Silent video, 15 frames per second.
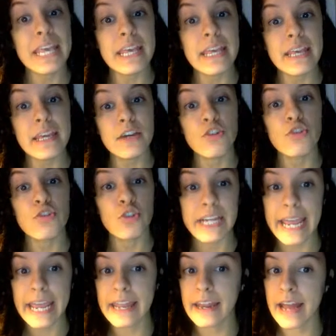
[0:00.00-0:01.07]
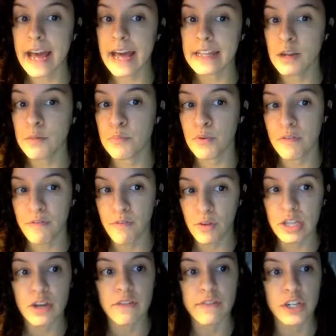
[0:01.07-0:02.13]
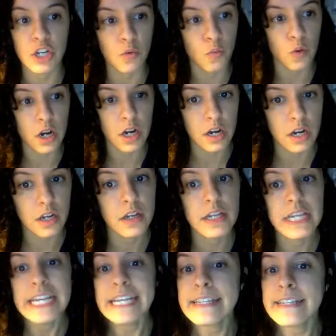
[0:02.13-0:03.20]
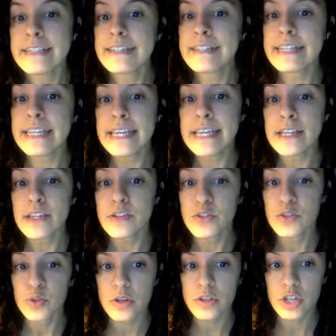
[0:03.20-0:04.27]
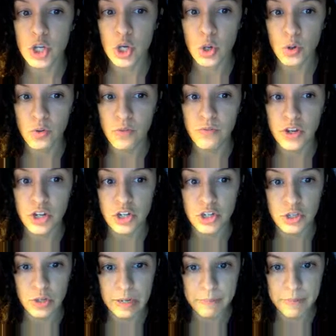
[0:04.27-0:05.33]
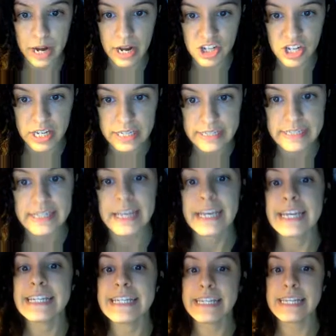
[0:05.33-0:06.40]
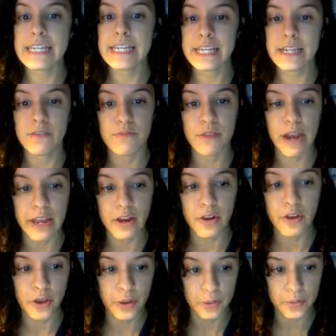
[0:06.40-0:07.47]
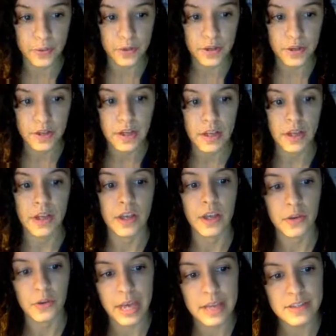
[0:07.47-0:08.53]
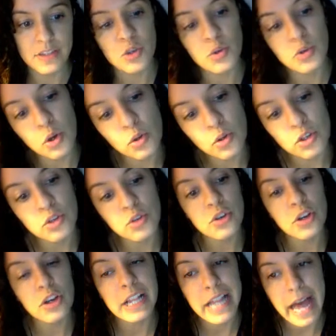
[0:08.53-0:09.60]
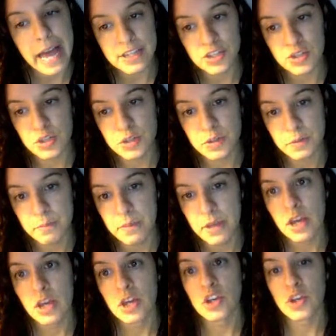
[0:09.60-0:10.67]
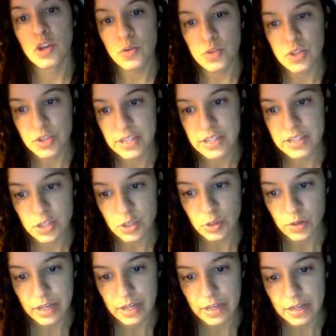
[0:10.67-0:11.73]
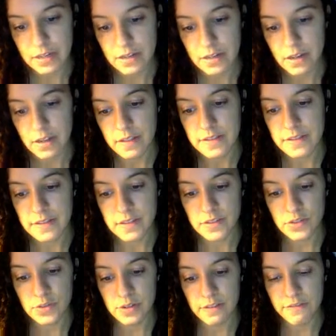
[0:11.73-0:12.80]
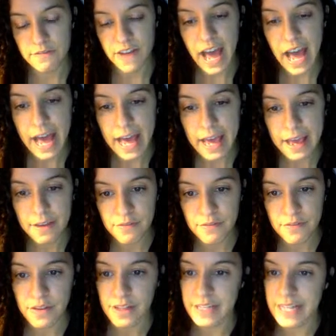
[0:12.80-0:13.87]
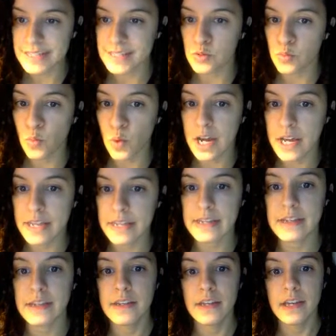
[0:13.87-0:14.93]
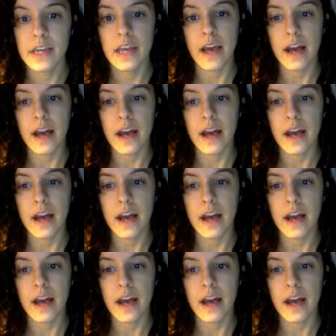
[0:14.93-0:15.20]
B, create an online portfolio for your work. C, store the code for your unit projects. D, write your code. Okay, so go to Google Classroom, go to this unit. This is unit 5, lesson 1,